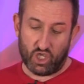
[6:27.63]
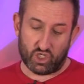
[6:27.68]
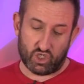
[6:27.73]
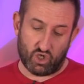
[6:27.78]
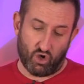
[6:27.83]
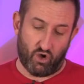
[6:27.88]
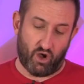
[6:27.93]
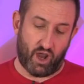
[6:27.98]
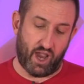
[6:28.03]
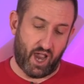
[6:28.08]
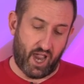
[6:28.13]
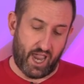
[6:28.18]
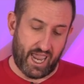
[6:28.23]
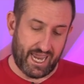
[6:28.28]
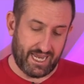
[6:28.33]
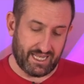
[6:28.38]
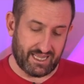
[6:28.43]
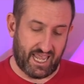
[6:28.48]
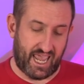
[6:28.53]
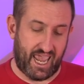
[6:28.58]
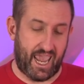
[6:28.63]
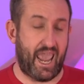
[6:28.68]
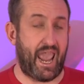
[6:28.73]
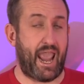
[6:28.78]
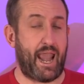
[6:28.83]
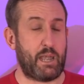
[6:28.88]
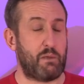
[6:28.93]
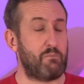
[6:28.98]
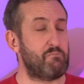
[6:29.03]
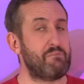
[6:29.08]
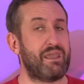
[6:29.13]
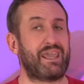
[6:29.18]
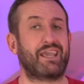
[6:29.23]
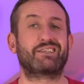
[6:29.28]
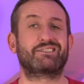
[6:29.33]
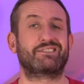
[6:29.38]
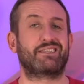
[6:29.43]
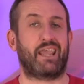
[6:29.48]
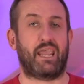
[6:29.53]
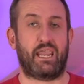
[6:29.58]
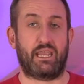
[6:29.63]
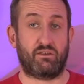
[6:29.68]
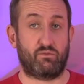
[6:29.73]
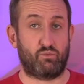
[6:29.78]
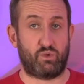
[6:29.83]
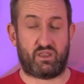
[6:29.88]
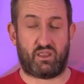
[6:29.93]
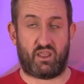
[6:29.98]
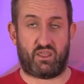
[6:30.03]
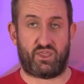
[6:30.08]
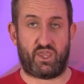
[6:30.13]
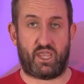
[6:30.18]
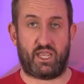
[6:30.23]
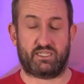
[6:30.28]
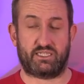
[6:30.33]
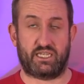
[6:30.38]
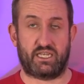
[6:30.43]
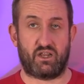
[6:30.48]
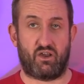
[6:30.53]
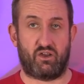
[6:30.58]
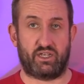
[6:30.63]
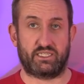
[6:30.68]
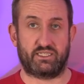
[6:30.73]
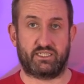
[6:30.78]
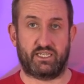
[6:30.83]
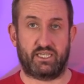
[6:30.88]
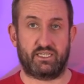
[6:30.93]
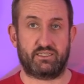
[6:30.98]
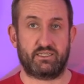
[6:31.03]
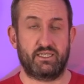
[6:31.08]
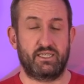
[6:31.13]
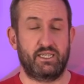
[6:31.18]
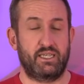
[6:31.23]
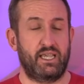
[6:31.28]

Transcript: got in there and mixed in with the 3090s.